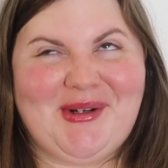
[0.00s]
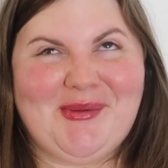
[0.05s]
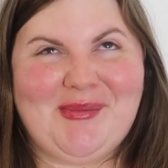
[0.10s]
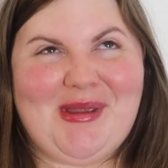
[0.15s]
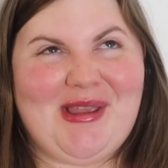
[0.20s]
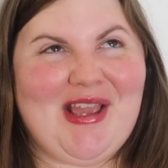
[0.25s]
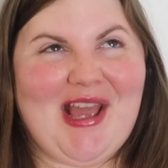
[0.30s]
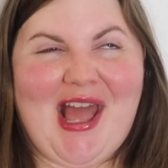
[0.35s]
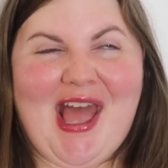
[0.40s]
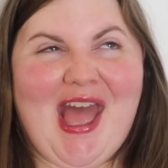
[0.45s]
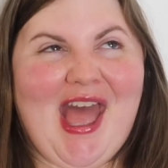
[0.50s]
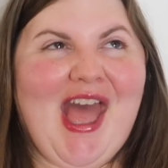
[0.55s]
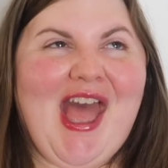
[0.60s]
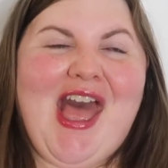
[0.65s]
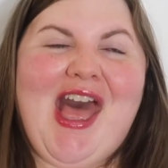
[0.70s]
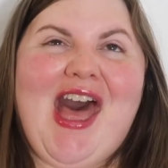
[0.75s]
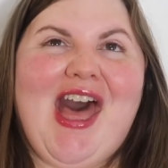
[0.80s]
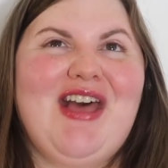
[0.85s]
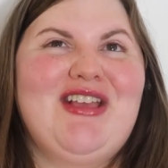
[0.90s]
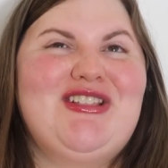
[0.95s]
It'll be a
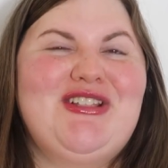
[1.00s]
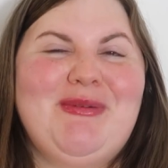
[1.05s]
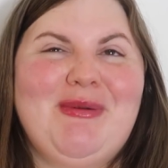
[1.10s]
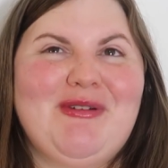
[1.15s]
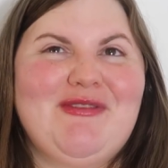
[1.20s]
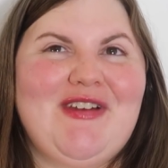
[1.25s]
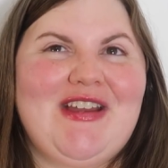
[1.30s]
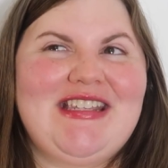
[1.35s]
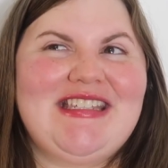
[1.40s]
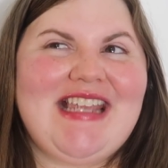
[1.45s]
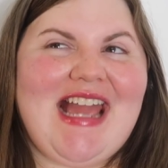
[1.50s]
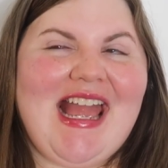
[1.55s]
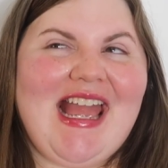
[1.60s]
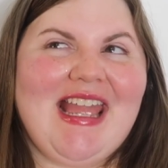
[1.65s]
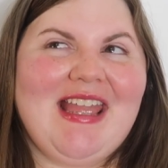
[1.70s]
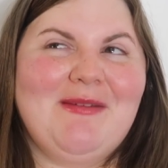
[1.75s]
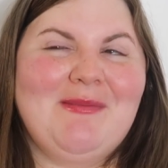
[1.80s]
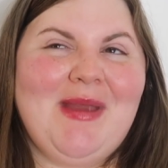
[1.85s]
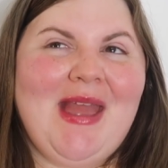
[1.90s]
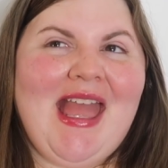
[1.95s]
super fun
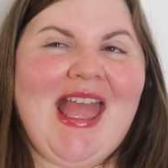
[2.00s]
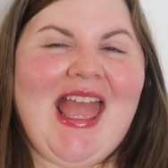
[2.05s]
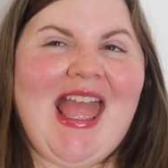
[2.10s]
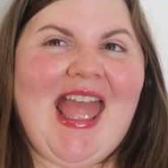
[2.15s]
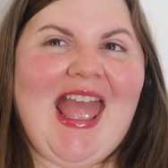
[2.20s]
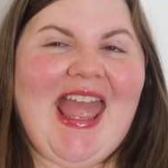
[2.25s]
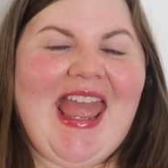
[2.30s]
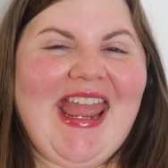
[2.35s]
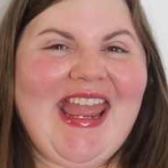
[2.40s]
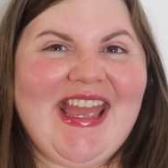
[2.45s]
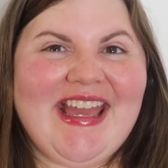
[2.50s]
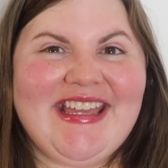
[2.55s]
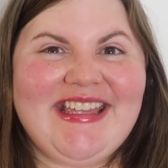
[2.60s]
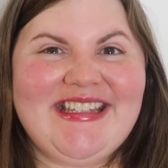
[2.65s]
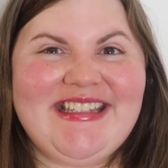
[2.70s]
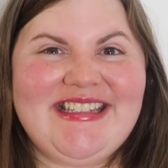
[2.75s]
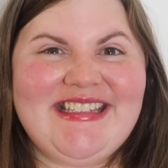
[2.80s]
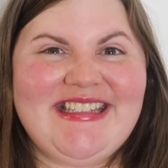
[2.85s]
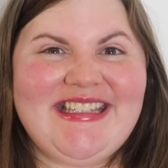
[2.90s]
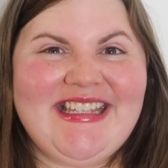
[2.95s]
time.
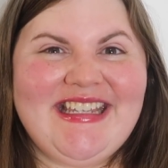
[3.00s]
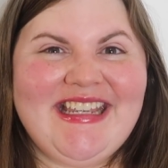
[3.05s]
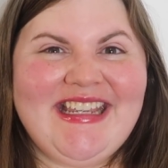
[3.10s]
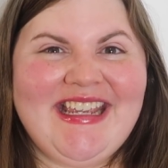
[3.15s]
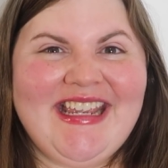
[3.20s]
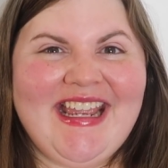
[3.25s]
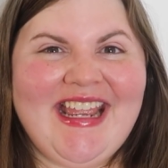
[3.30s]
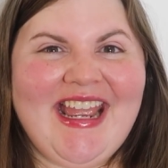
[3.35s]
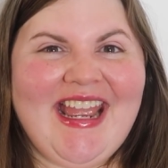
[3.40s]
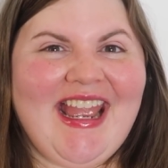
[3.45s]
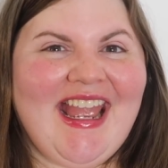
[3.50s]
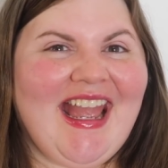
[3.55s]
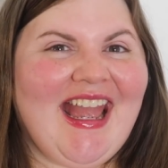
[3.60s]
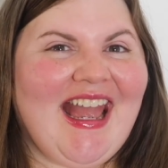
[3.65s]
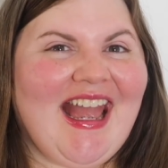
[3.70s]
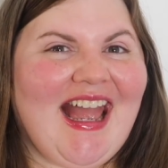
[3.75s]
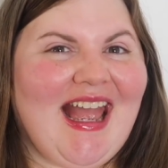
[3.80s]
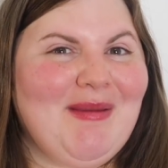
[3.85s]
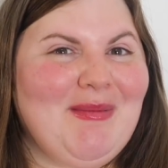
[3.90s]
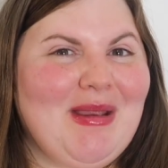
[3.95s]
And
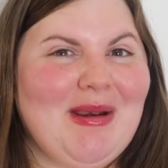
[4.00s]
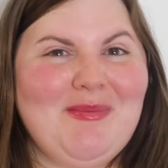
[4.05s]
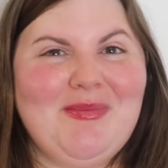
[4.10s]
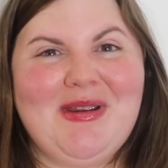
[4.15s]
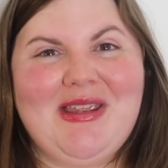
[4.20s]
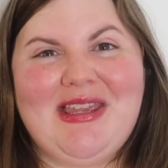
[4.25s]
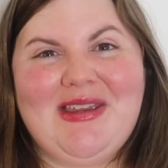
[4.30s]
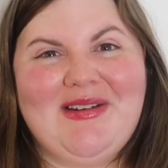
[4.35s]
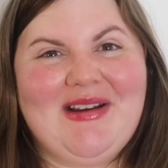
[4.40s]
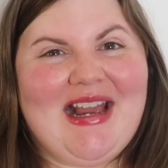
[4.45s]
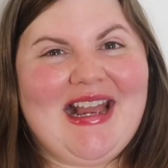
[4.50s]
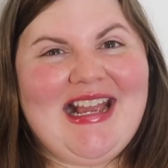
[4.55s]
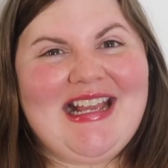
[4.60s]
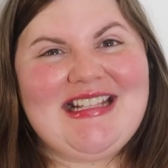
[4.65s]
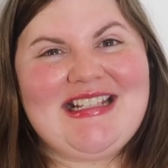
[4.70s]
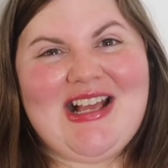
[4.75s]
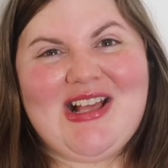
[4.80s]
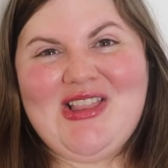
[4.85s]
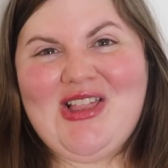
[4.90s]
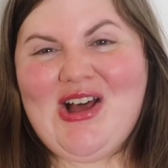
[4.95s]
I'm gonna bring you
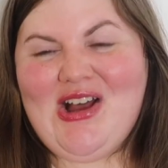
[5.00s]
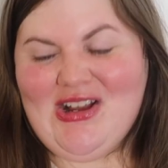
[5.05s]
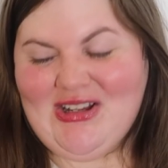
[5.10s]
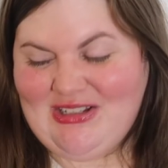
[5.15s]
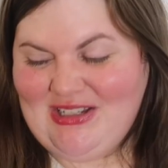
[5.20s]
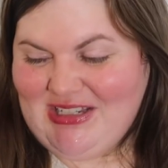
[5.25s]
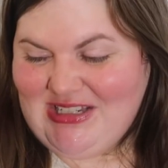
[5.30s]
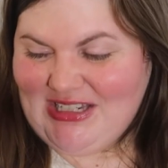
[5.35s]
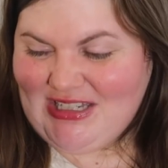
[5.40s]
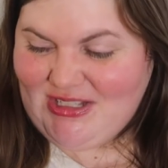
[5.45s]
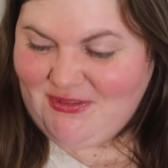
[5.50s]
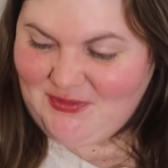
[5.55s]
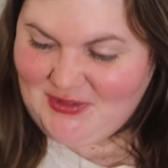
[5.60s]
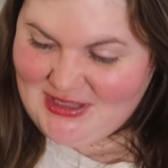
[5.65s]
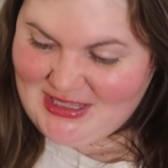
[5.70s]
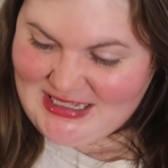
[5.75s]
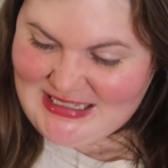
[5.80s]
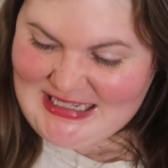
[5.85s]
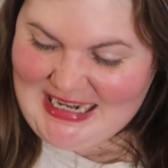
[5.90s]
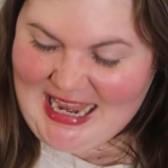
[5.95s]
guys along just for
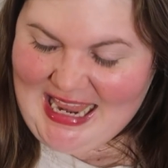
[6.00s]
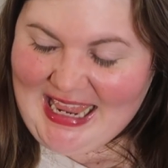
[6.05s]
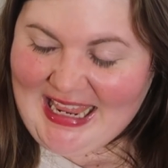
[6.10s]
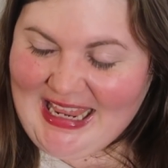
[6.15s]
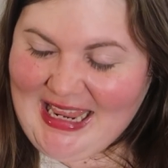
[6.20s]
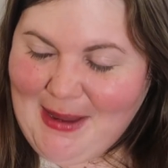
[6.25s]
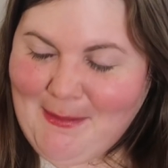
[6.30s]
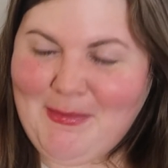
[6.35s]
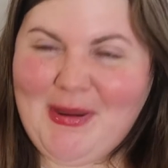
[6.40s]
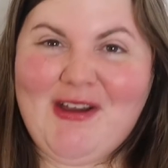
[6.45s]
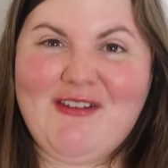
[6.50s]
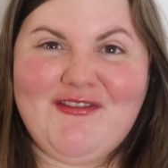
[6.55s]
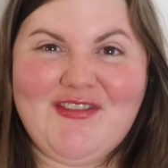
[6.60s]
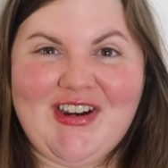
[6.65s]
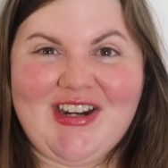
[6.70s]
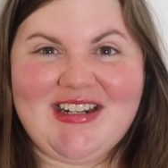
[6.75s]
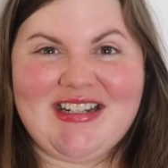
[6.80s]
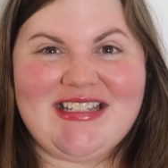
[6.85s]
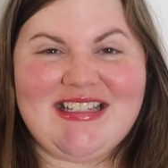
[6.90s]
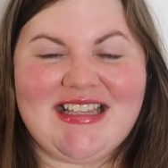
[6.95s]
the day. But
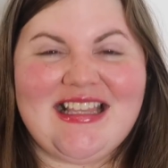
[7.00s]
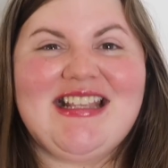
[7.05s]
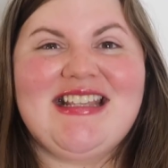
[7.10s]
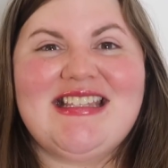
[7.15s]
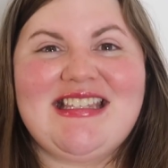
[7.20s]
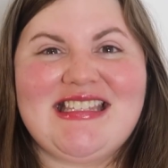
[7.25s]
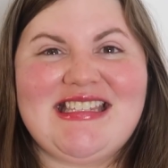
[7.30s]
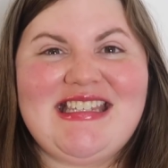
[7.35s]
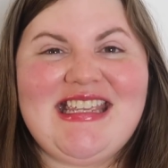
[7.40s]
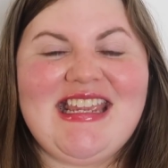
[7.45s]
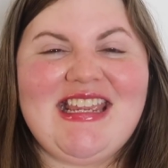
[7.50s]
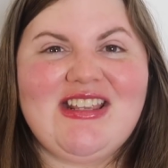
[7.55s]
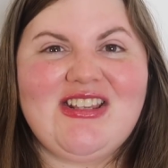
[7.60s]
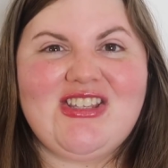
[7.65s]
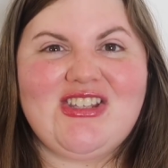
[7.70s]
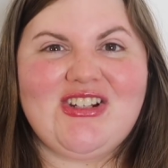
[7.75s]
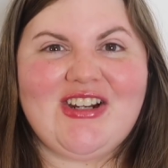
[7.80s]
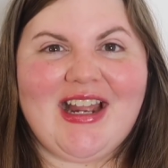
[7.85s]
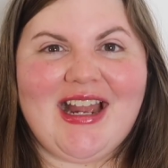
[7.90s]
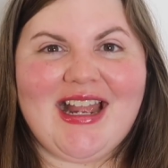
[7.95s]
first, let's
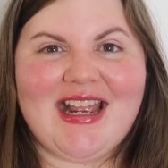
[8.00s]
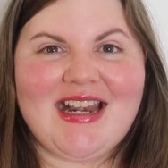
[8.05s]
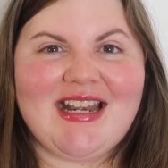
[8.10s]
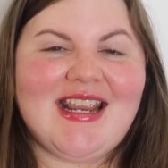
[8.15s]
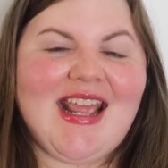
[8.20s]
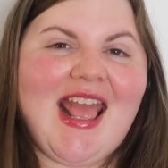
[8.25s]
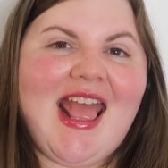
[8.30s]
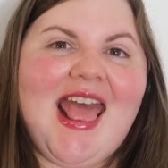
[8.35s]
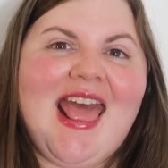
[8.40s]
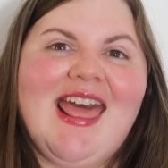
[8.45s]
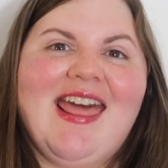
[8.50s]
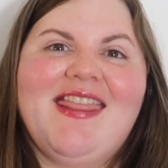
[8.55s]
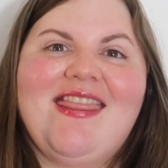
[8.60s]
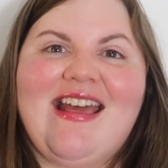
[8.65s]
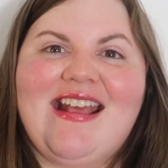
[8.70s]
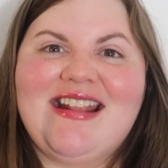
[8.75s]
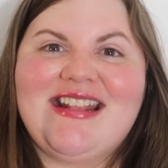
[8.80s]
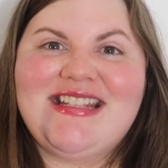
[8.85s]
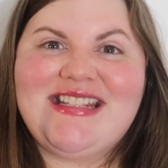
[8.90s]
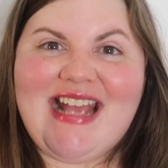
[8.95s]
deconstruct that